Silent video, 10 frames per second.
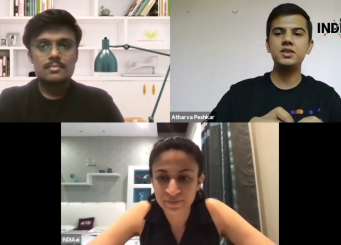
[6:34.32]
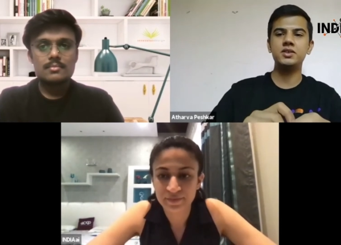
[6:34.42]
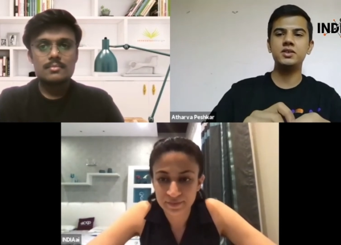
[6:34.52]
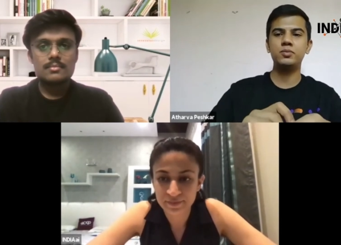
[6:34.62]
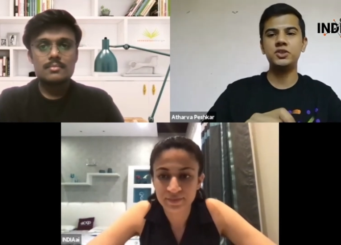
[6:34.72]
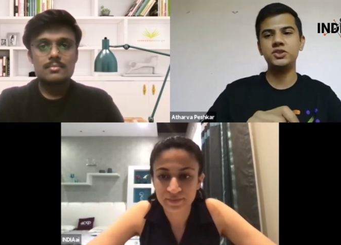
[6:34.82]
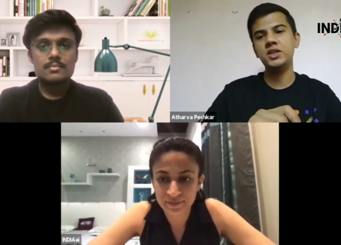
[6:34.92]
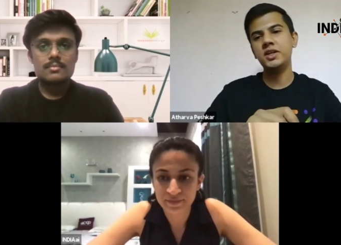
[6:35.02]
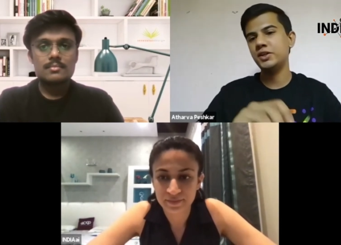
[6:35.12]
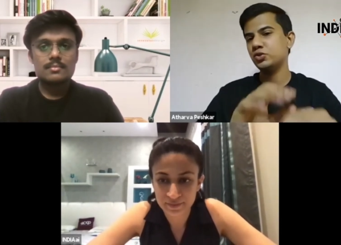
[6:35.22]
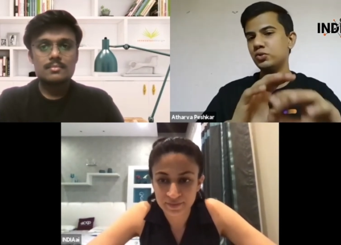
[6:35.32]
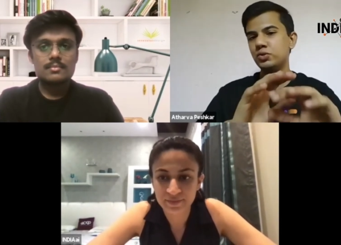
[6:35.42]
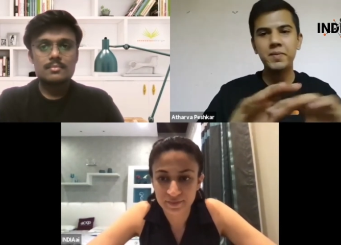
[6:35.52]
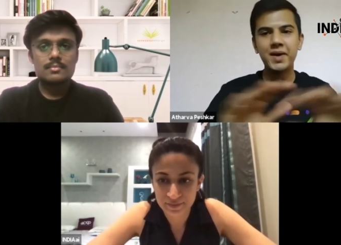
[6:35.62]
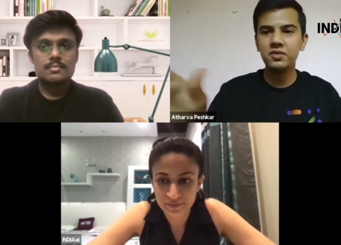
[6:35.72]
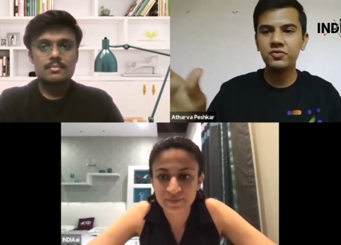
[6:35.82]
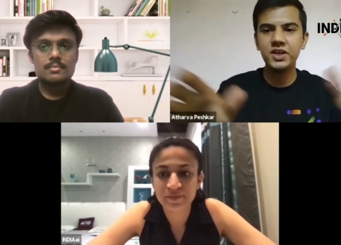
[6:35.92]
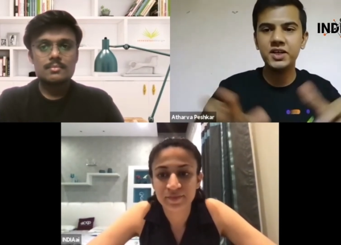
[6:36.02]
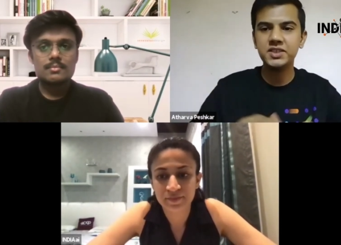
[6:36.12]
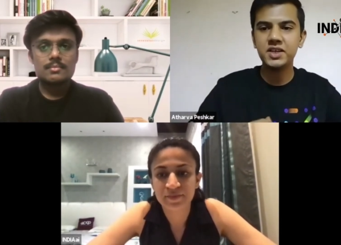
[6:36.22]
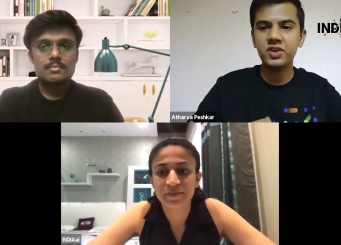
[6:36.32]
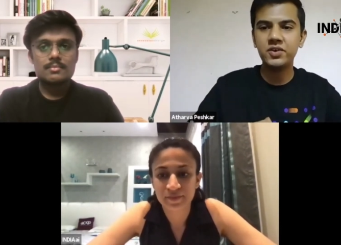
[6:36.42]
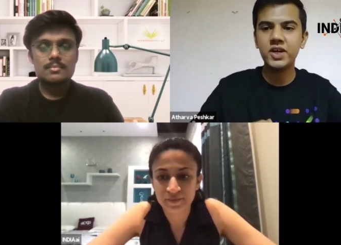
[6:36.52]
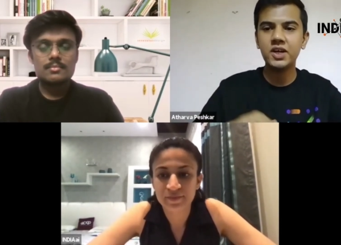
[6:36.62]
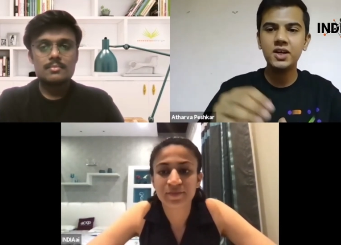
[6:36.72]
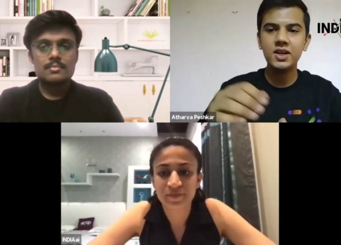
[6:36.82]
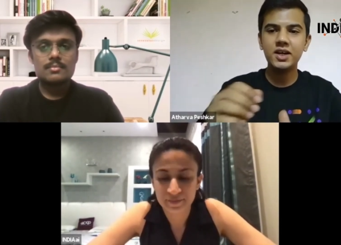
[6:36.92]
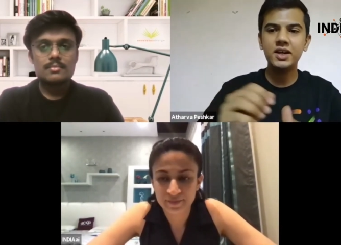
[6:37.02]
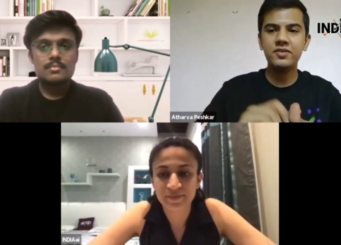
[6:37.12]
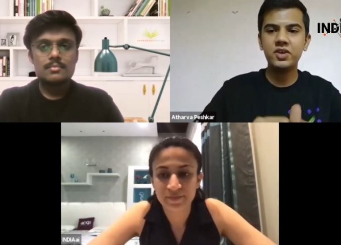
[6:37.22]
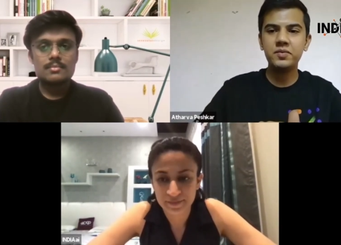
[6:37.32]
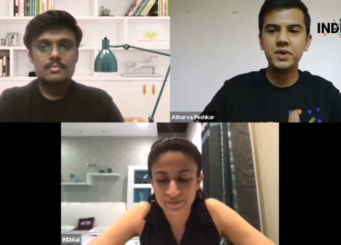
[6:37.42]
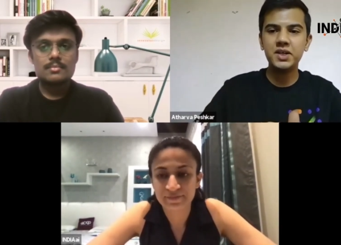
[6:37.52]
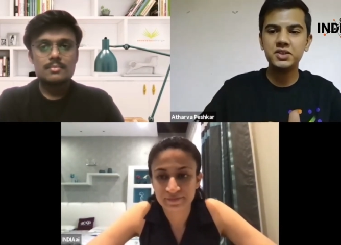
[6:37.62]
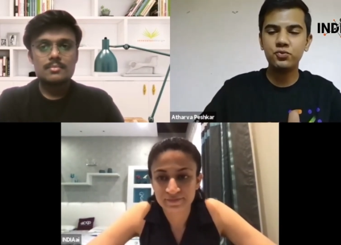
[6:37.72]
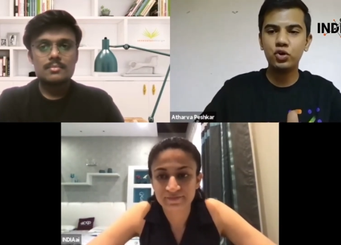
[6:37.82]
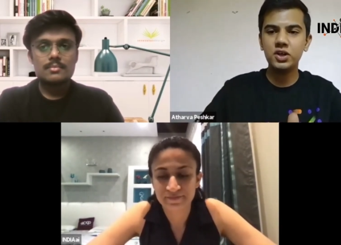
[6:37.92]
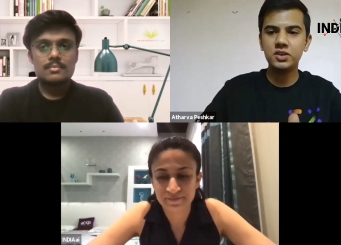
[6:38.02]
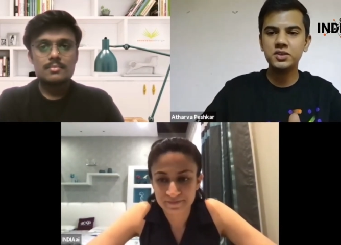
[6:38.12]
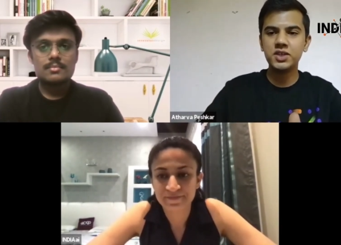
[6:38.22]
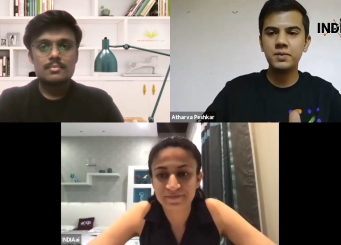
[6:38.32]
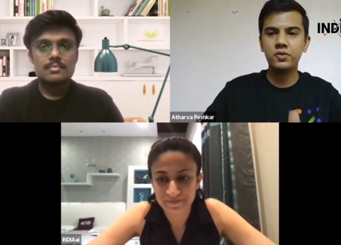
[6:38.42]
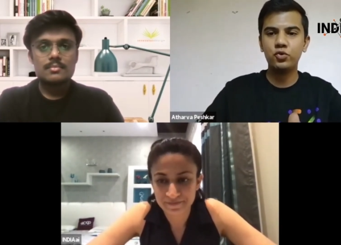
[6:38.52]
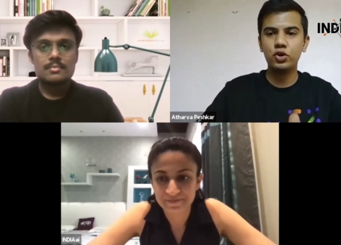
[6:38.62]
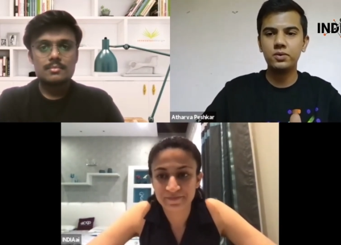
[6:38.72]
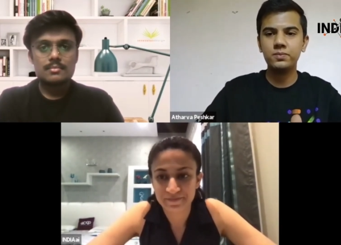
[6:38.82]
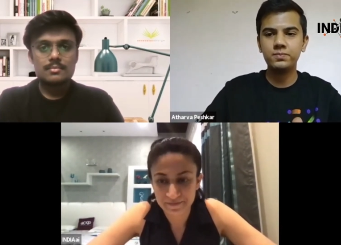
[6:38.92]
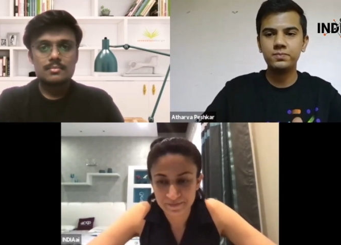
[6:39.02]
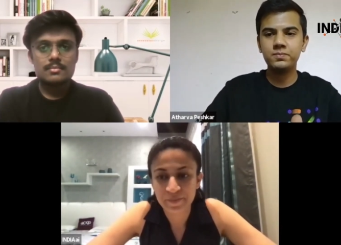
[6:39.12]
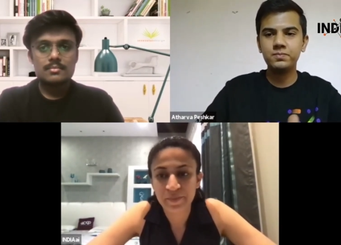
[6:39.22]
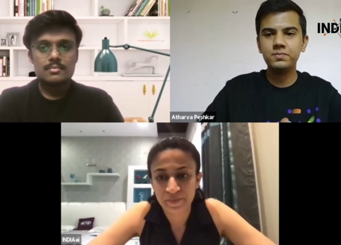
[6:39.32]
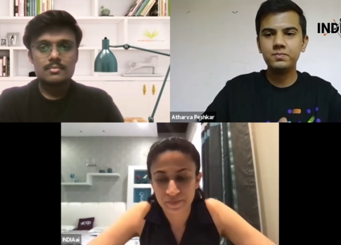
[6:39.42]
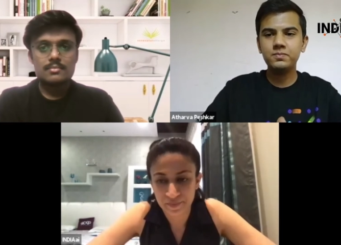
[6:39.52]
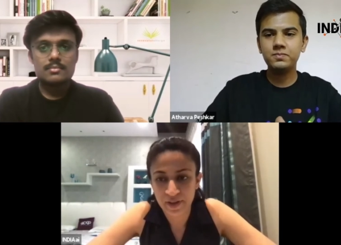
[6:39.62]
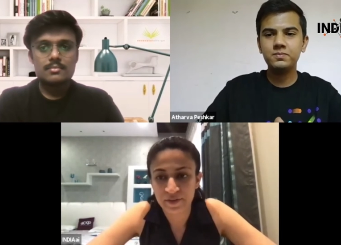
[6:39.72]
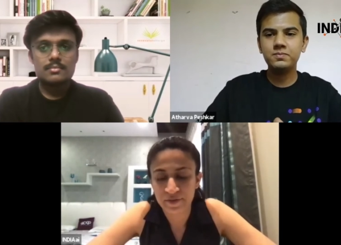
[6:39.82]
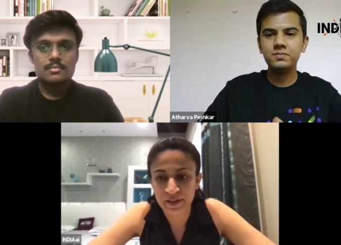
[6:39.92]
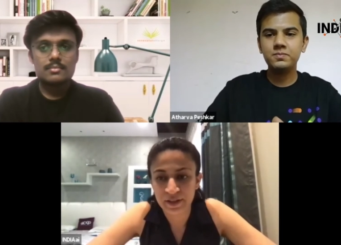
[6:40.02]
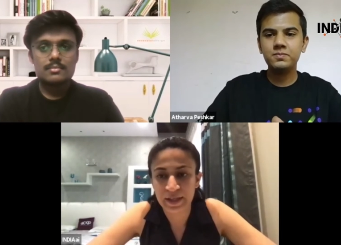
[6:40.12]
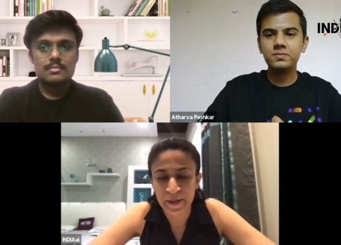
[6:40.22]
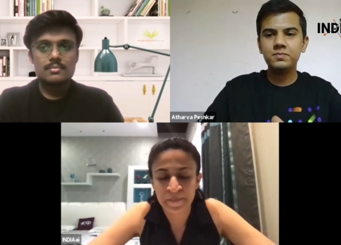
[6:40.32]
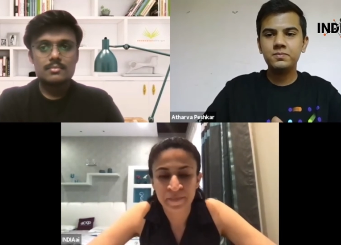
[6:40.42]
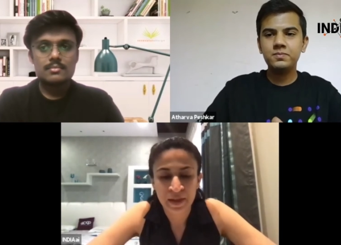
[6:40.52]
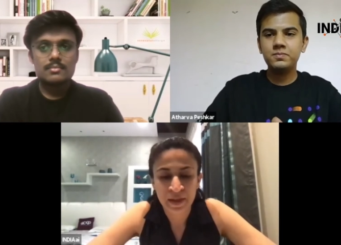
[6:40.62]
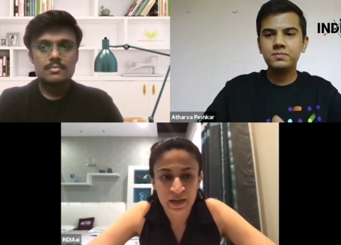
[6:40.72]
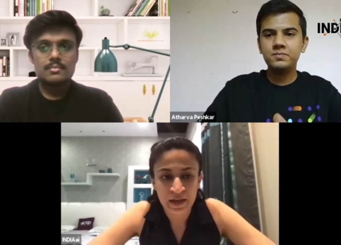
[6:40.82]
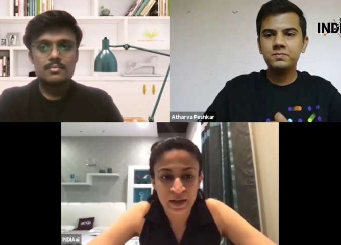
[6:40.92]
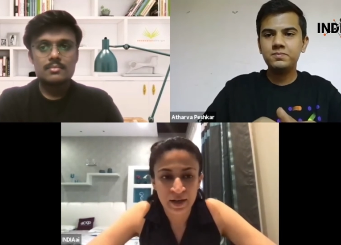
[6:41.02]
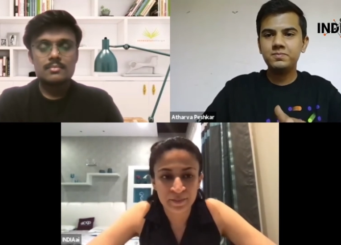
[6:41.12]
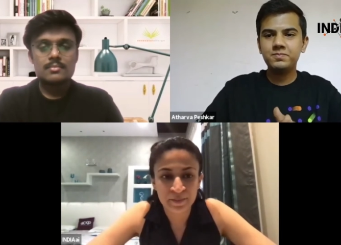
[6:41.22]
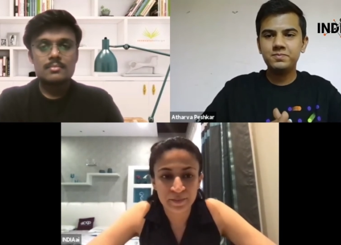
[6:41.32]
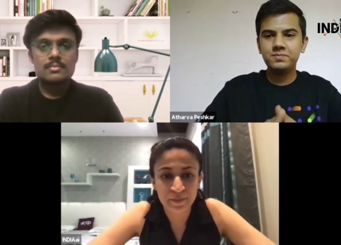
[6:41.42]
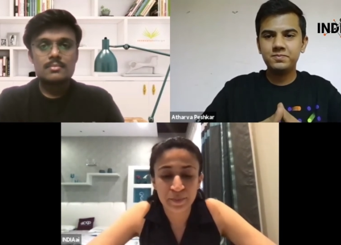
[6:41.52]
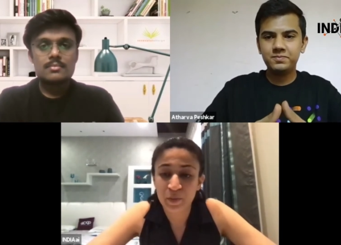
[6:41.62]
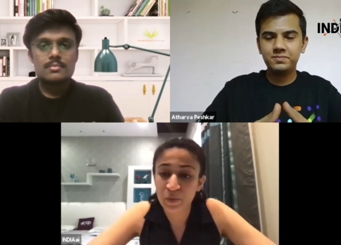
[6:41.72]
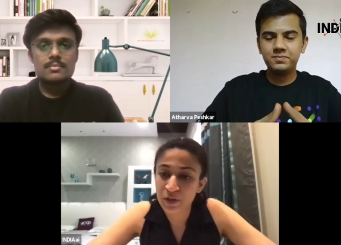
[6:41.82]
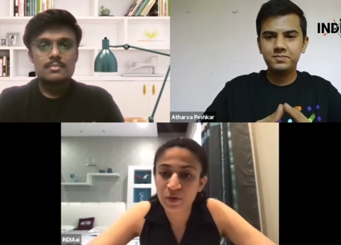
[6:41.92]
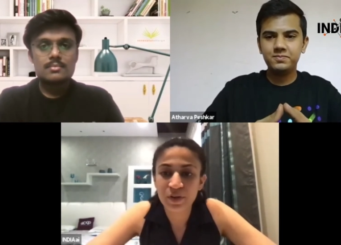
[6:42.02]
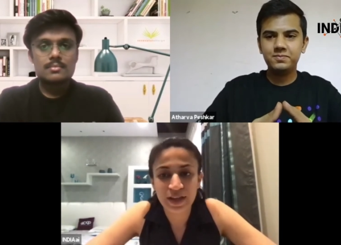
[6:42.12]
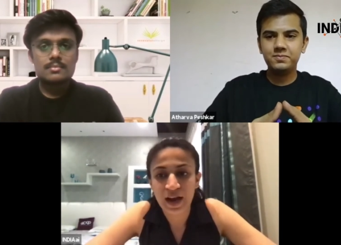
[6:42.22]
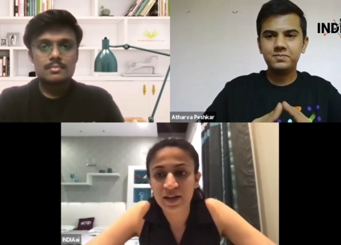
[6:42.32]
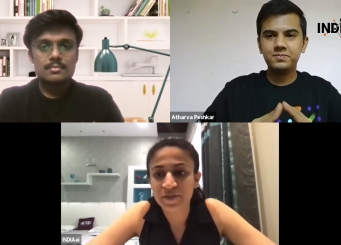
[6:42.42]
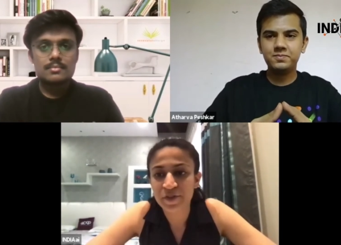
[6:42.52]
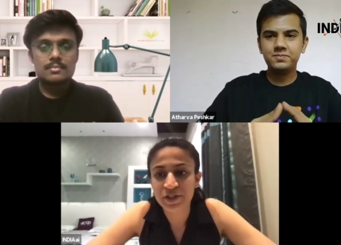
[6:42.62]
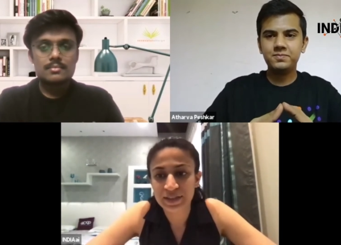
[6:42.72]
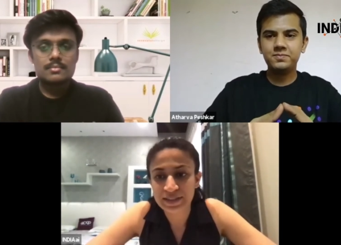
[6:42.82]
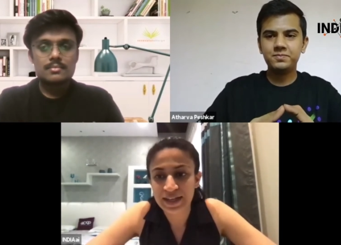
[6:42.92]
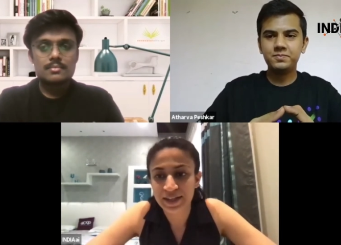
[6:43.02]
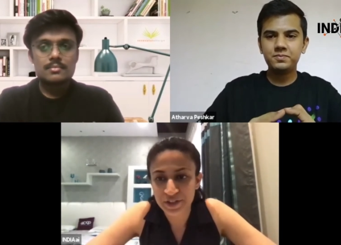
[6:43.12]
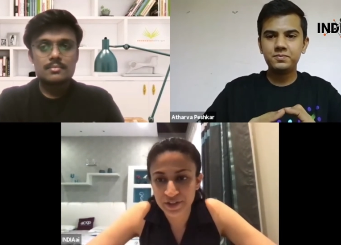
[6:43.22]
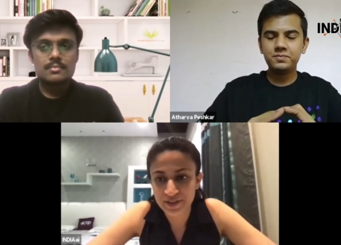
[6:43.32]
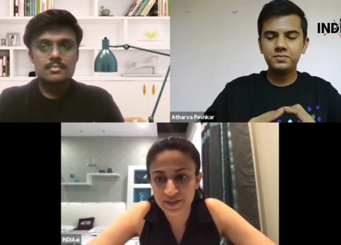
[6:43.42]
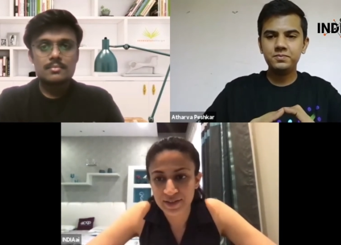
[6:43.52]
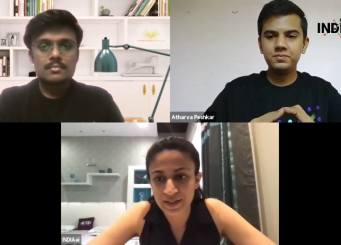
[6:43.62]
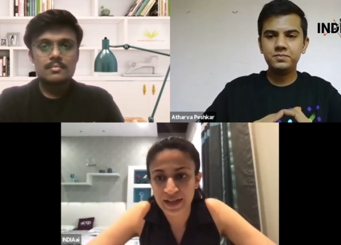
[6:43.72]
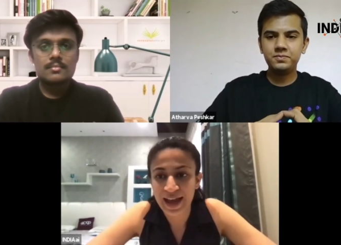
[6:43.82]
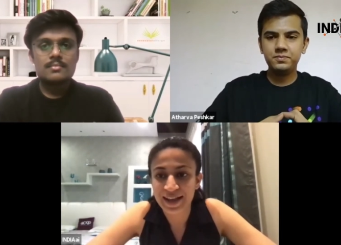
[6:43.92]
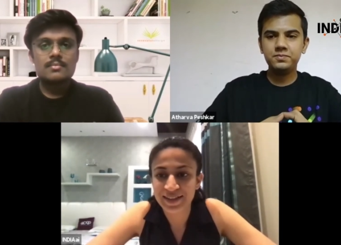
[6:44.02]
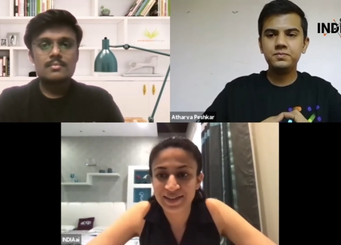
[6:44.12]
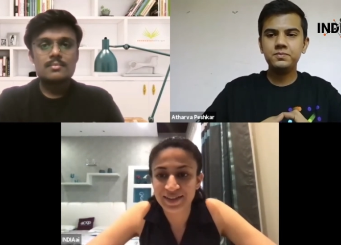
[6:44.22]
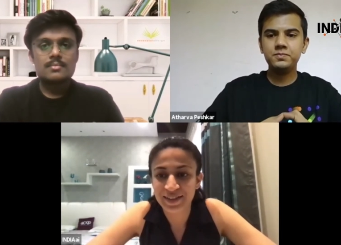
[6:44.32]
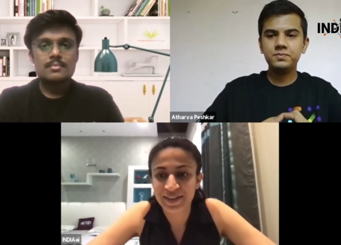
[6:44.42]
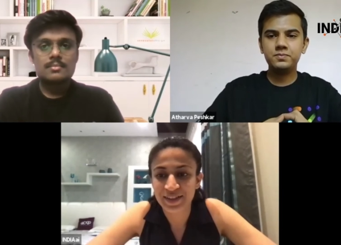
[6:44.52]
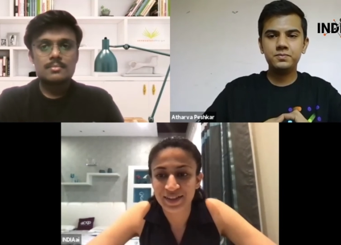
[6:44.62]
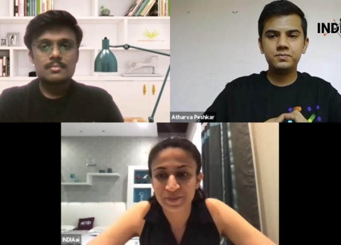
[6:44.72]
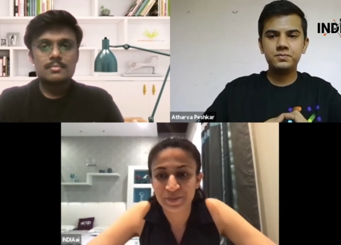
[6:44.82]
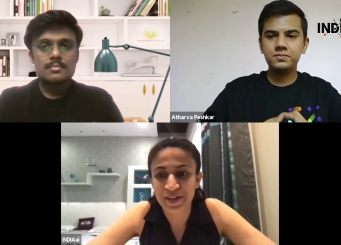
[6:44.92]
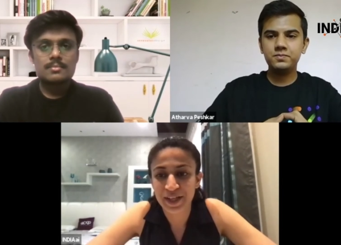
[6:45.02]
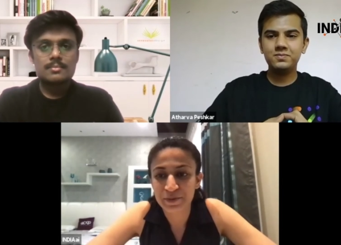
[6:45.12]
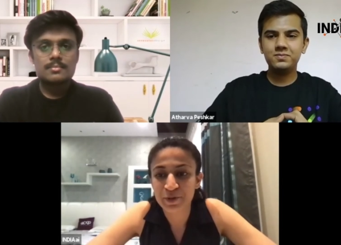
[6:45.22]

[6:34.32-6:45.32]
Speaker 1: is a potential target so the battlefield is everywhere and everybody is involved in the cyber war
Speaker 2: definitely um, but we know that artificial intelligence uh, has been able to